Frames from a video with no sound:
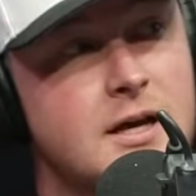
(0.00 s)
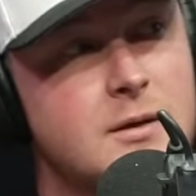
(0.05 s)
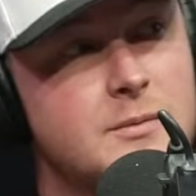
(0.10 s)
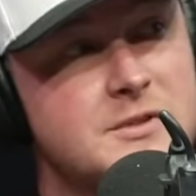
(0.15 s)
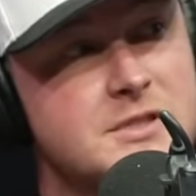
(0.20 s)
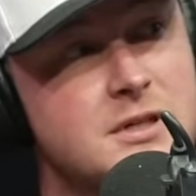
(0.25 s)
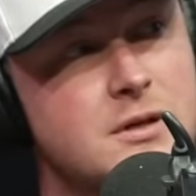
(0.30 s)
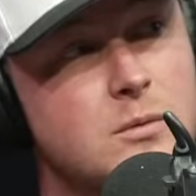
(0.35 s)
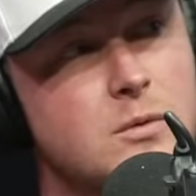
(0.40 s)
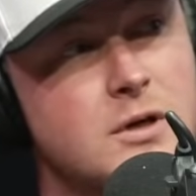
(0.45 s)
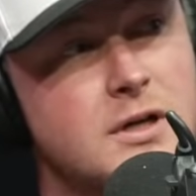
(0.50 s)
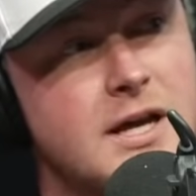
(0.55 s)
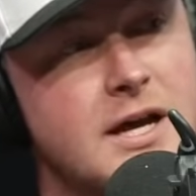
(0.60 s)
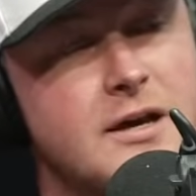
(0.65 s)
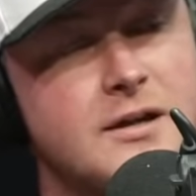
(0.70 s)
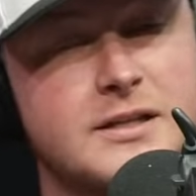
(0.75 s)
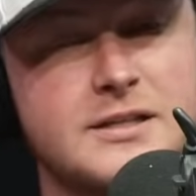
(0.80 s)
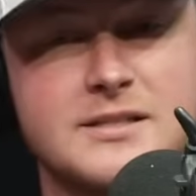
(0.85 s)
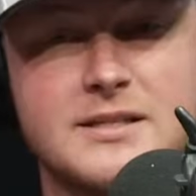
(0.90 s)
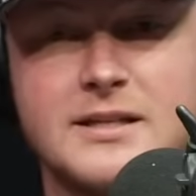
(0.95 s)
It's going to work
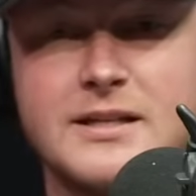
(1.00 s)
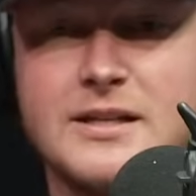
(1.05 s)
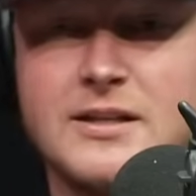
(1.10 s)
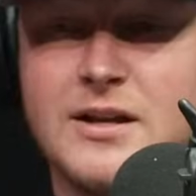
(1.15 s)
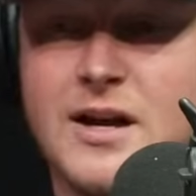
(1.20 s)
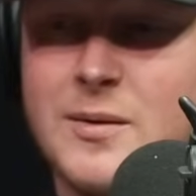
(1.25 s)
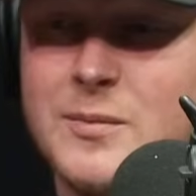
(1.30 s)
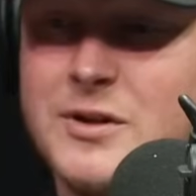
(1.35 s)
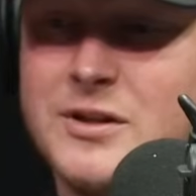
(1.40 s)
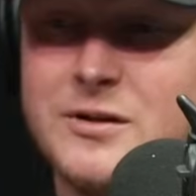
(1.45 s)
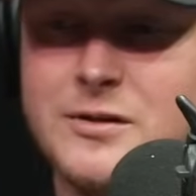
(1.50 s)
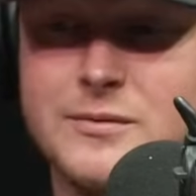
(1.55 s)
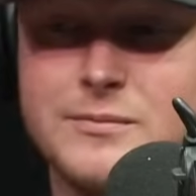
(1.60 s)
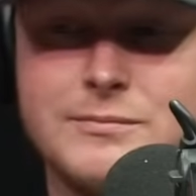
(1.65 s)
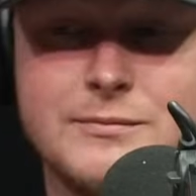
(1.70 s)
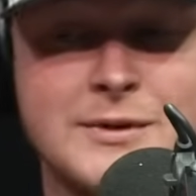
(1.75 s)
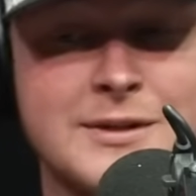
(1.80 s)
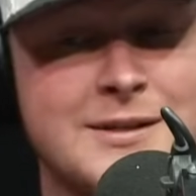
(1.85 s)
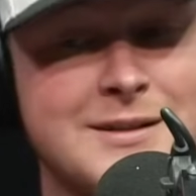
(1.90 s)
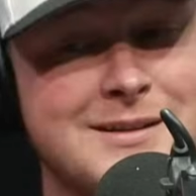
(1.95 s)
out. And he said, I'm either
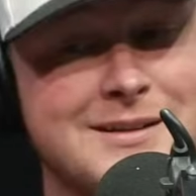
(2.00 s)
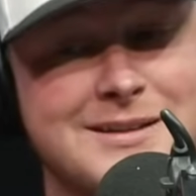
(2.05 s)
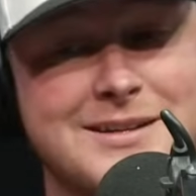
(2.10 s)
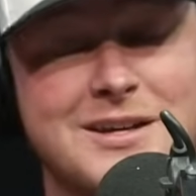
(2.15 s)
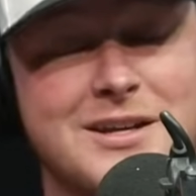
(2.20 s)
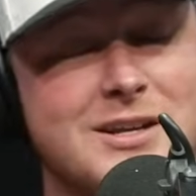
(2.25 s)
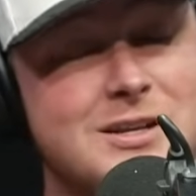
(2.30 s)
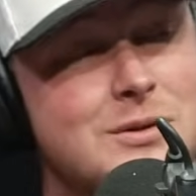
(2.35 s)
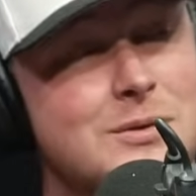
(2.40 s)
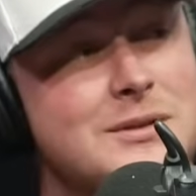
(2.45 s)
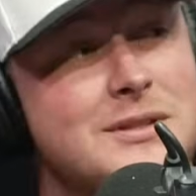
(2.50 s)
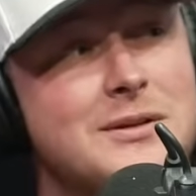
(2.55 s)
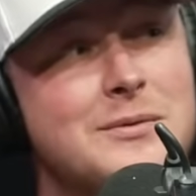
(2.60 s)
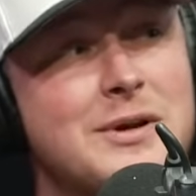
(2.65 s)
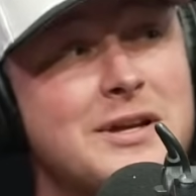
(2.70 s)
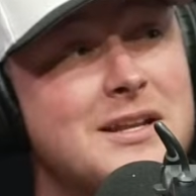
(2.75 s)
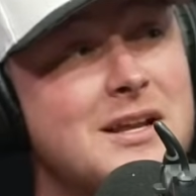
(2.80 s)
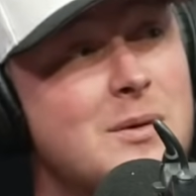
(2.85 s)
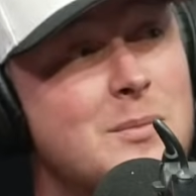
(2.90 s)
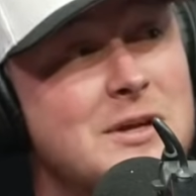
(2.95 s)
going to do it their
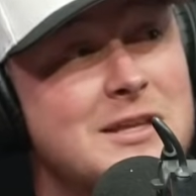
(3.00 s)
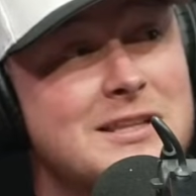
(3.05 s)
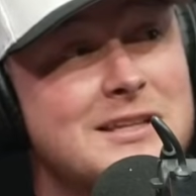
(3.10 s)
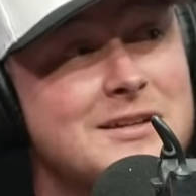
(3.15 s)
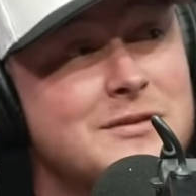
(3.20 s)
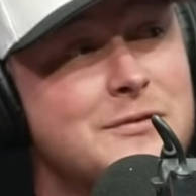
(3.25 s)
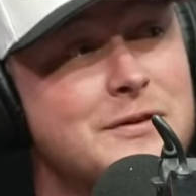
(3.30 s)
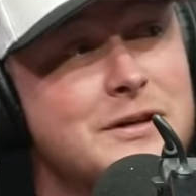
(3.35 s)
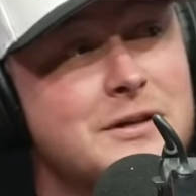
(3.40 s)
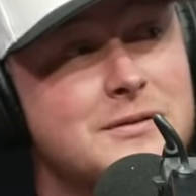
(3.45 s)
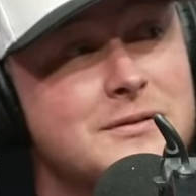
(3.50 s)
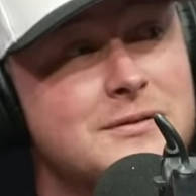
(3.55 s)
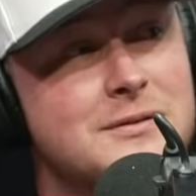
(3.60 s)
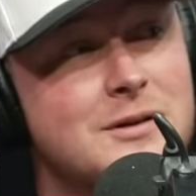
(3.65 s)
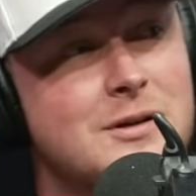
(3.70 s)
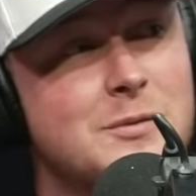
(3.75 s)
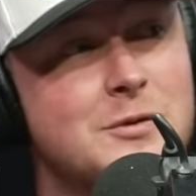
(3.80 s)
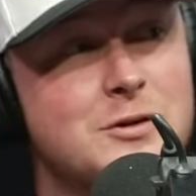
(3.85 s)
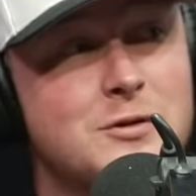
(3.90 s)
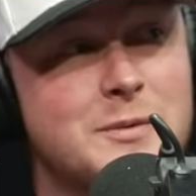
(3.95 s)
way and not be in the NFL, or
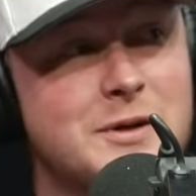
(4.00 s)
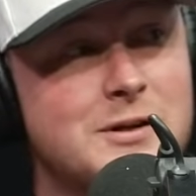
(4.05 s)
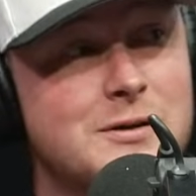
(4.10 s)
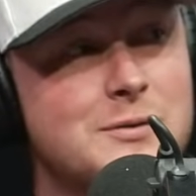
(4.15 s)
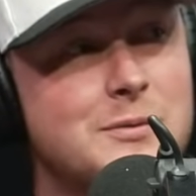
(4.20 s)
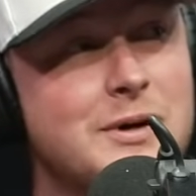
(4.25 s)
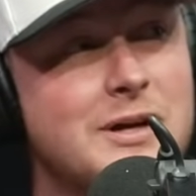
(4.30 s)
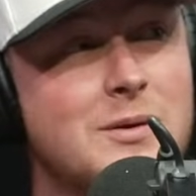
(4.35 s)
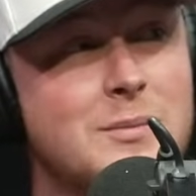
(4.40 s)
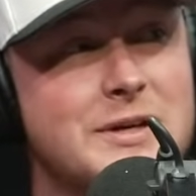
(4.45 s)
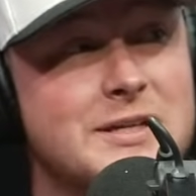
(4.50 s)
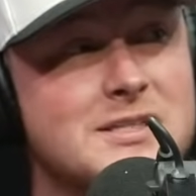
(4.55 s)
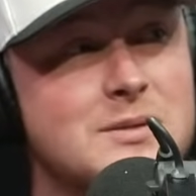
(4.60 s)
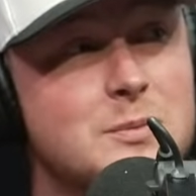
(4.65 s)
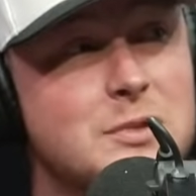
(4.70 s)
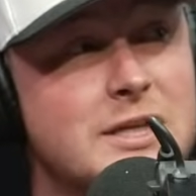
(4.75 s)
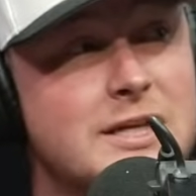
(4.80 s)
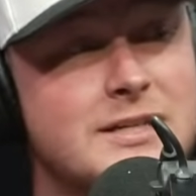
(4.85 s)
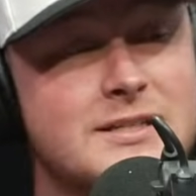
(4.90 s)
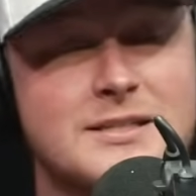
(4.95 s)
I'm going to do it my own way and make
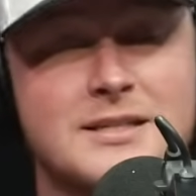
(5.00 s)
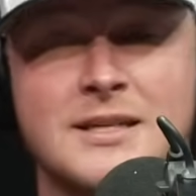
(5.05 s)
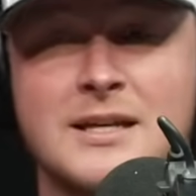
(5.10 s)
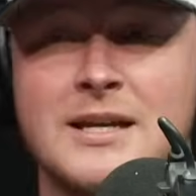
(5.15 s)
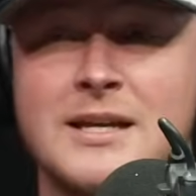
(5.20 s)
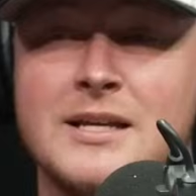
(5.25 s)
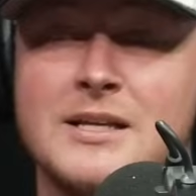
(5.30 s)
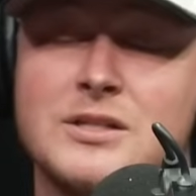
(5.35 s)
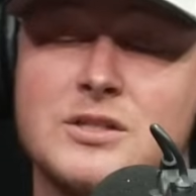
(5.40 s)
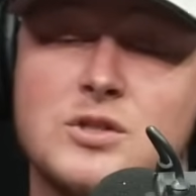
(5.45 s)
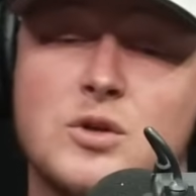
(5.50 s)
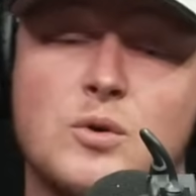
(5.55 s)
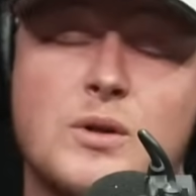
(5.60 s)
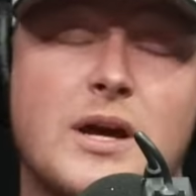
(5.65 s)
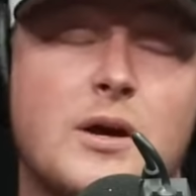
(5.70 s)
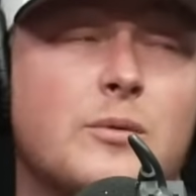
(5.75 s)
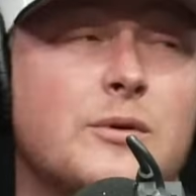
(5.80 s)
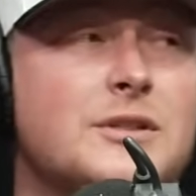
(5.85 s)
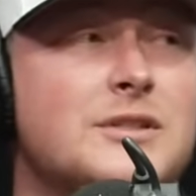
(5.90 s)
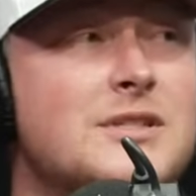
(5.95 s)
some plays. So
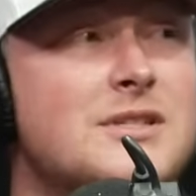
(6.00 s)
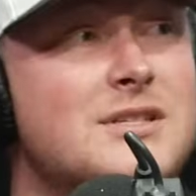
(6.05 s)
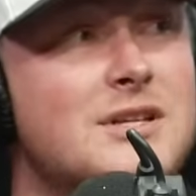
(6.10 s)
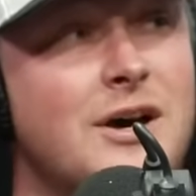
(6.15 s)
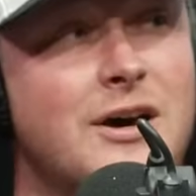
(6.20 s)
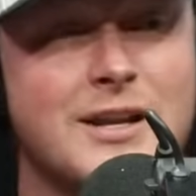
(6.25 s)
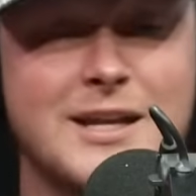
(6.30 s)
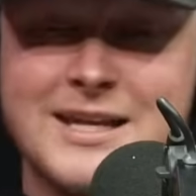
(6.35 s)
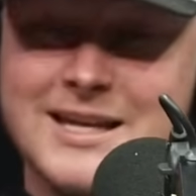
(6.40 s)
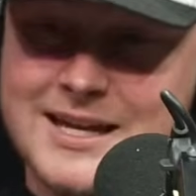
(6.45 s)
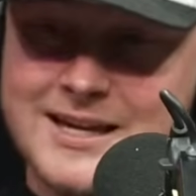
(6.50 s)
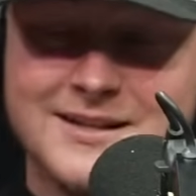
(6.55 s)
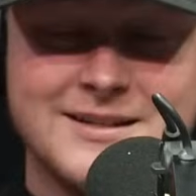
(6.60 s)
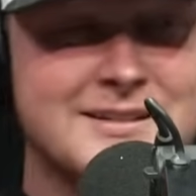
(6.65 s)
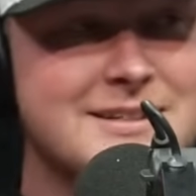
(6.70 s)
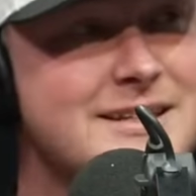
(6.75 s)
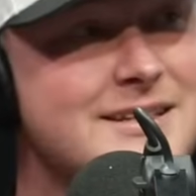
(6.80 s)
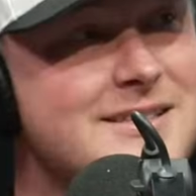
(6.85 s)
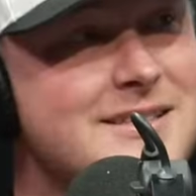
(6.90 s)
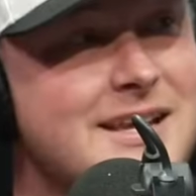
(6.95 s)
now we just saw it
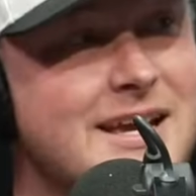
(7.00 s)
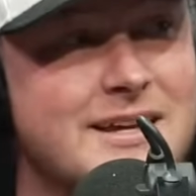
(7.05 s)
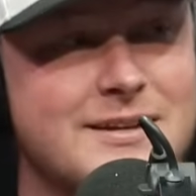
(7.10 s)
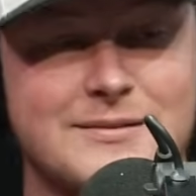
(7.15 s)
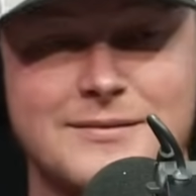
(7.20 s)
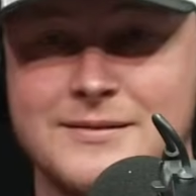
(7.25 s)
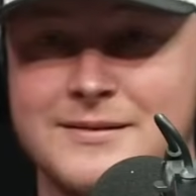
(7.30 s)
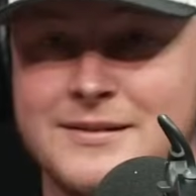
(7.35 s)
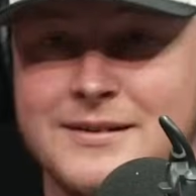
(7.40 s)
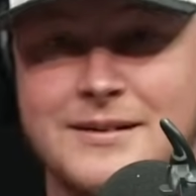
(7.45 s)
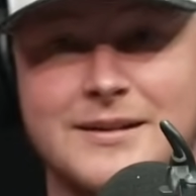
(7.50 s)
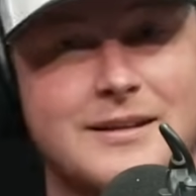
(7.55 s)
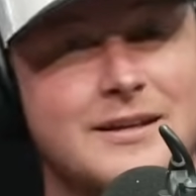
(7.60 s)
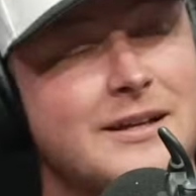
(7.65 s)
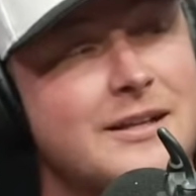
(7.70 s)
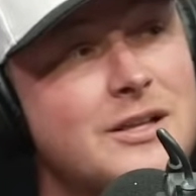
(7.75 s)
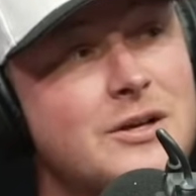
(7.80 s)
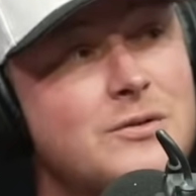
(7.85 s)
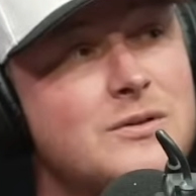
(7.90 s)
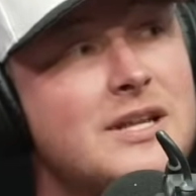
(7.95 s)
again. It's like,
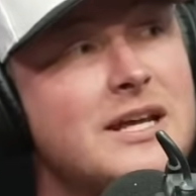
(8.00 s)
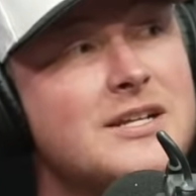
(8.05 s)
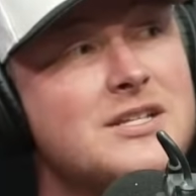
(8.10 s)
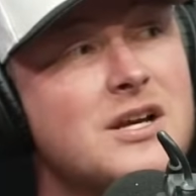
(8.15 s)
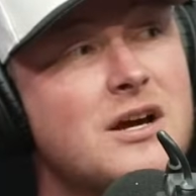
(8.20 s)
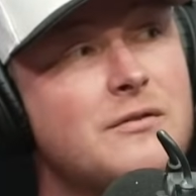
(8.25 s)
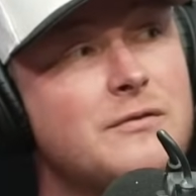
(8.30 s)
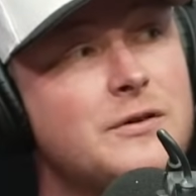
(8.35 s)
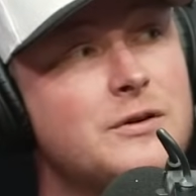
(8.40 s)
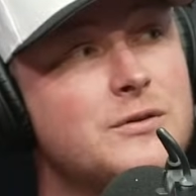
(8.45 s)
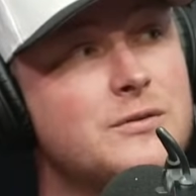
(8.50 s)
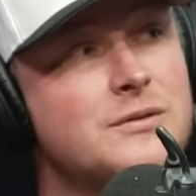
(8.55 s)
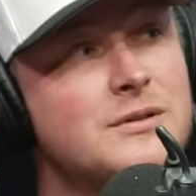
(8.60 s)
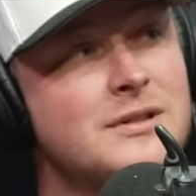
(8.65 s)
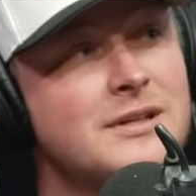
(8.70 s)
hello, deja vu.